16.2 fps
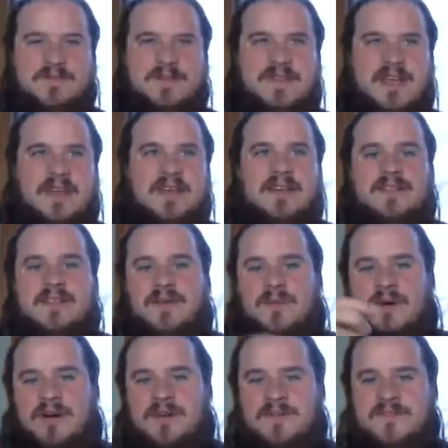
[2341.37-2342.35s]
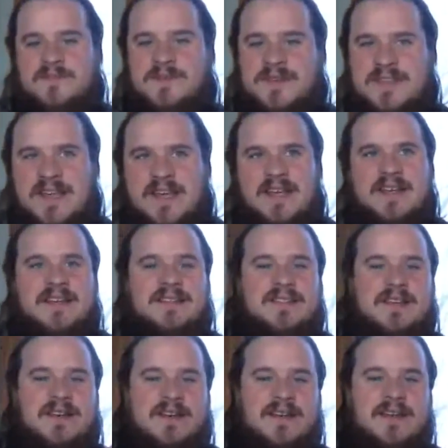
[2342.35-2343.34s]
been taken, the water's been taken,
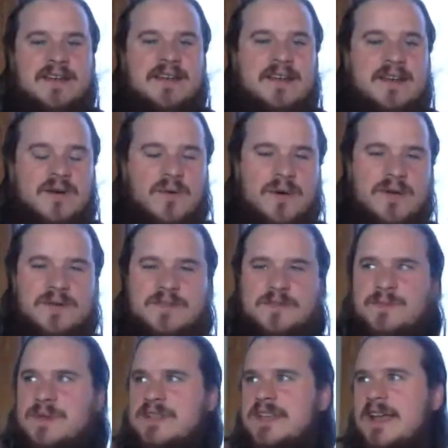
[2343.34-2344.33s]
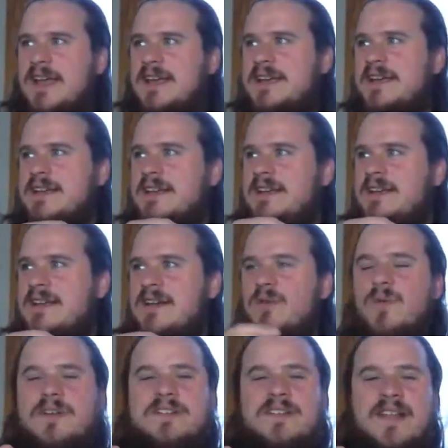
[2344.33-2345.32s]
the oil's been taken.
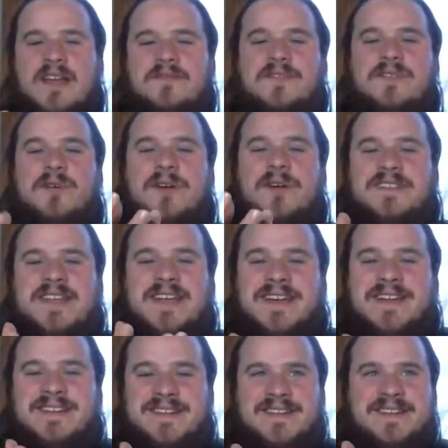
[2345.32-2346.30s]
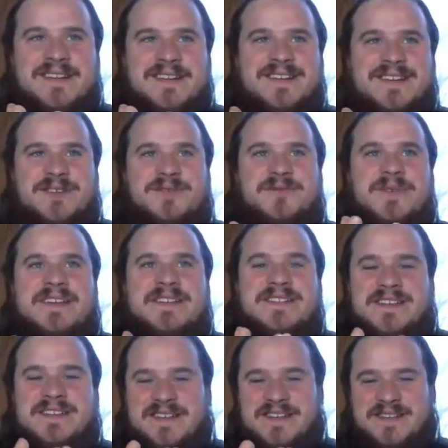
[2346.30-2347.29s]
What's left? Your intent, your
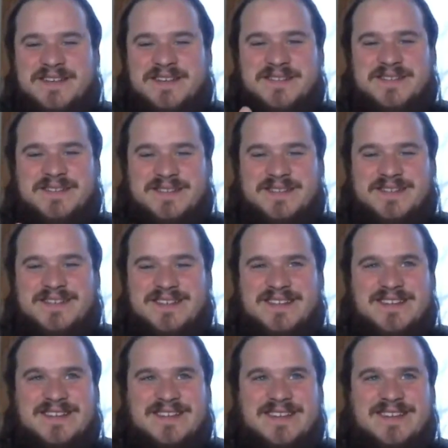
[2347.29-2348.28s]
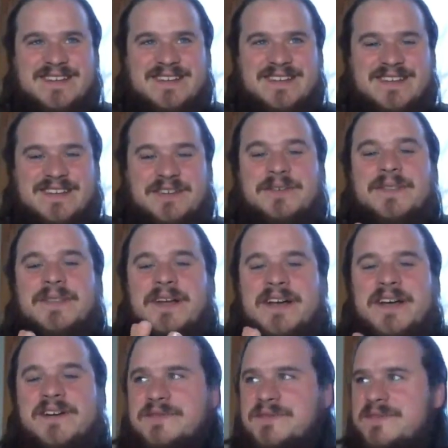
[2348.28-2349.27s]
reasonings, your
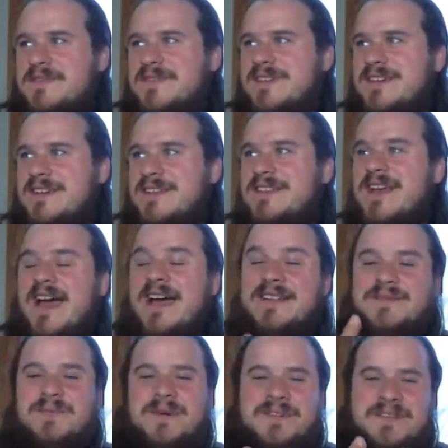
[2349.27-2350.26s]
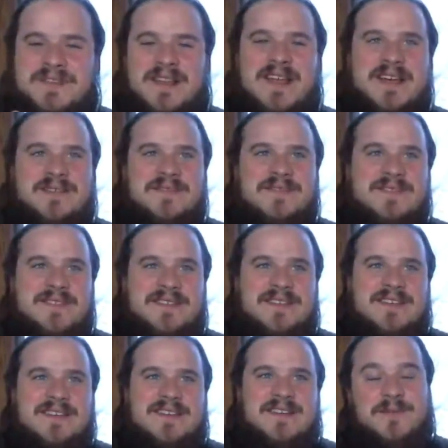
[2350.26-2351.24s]
love. That's what's left.
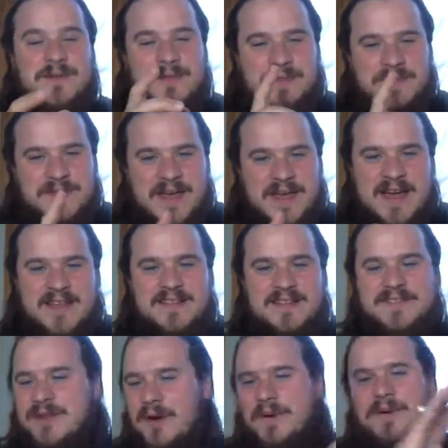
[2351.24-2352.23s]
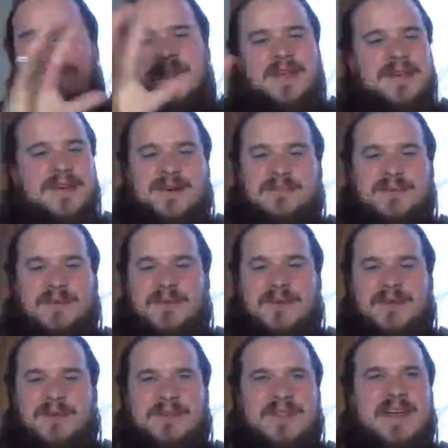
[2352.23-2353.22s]
Well, that is totally
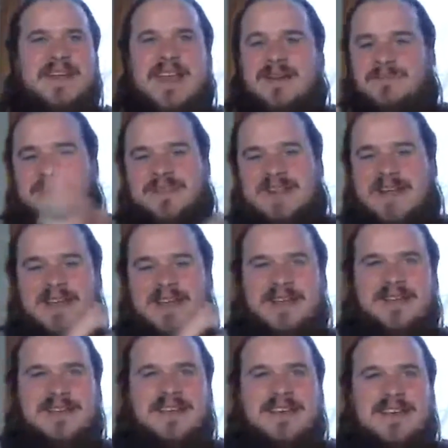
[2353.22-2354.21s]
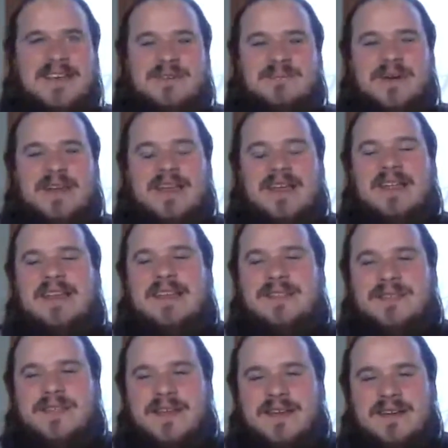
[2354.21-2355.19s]
incorporeal. That can't be taken by
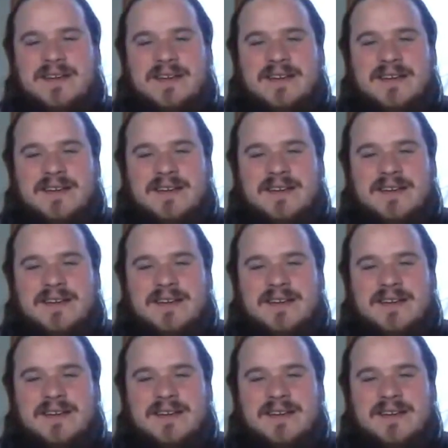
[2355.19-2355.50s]
anything